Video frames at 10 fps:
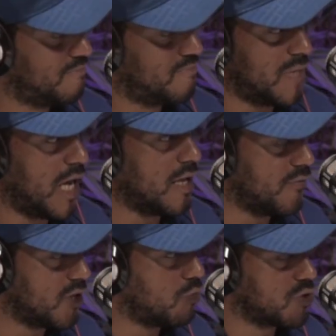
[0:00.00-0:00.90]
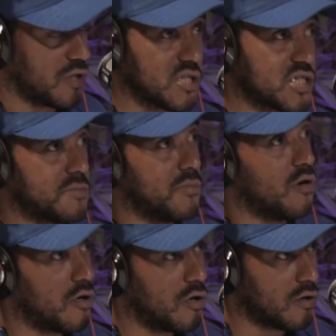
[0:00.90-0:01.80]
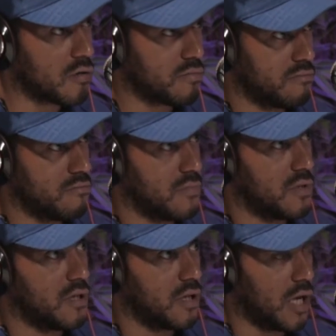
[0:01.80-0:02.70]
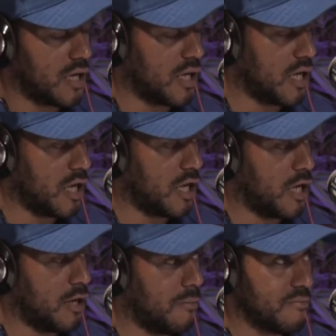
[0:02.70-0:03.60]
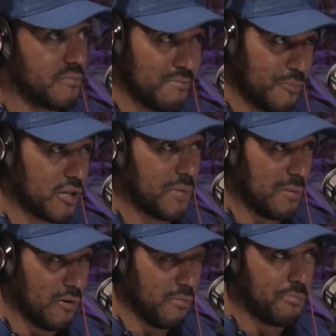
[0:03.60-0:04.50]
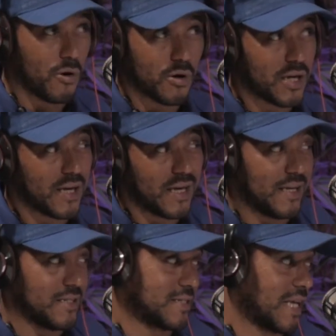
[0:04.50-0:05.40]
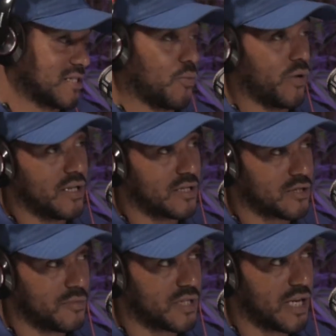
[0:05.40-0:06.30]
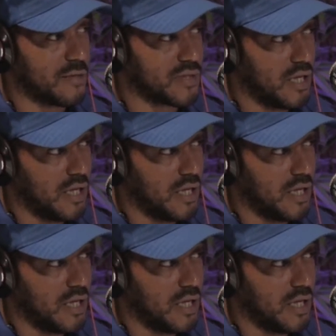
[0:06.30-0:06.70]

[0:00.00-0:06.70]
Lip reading: even though it was only a small bunch of people, but that's the way it is sometimes.